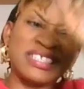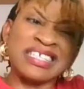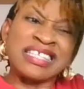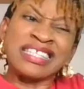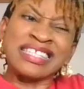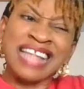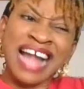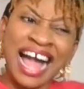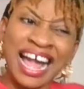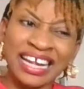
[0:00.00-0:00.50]

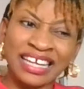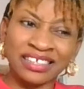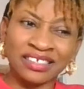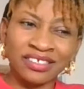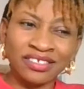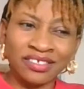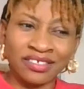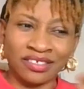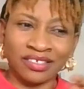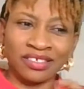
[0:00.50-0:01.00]
deny
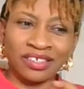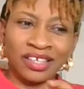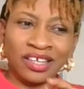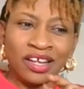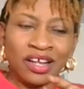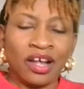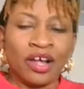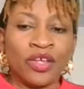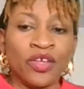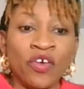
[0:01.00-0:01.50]
it.
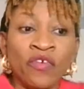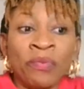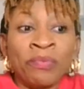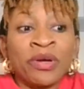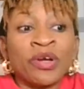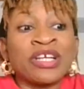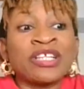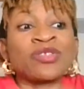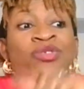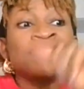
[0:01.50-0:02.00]
You
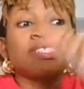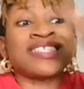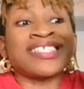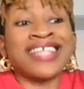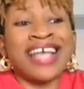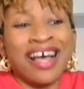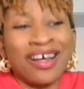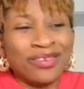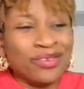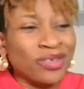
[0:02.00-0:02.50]
will begin to
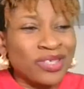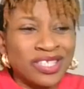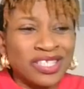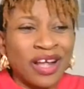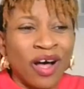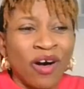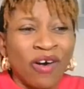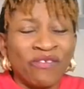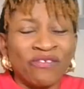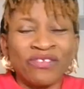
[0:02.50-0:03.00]
tell
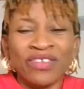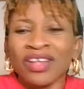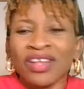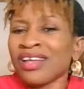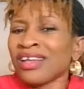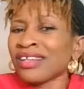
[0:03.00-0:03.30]
yourself